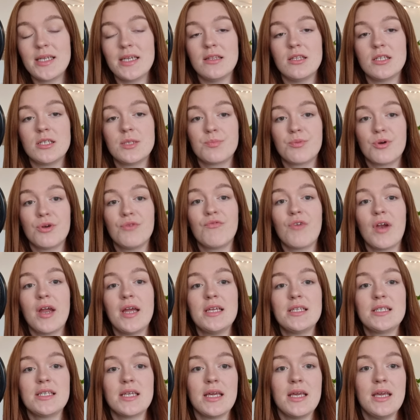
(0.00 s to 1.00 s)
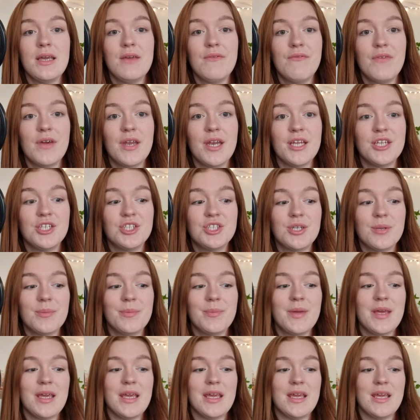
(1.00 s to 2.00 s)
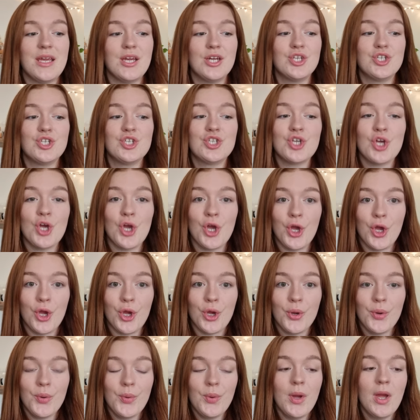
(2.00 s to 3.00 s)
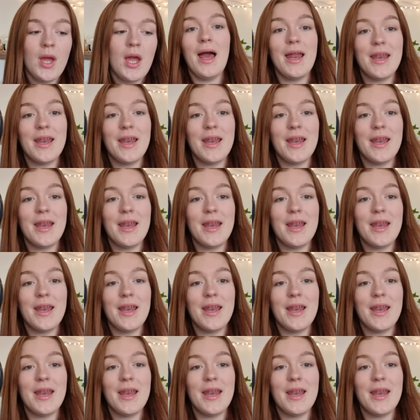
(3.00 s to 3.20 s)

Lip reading: In the sprint race, he finished P2.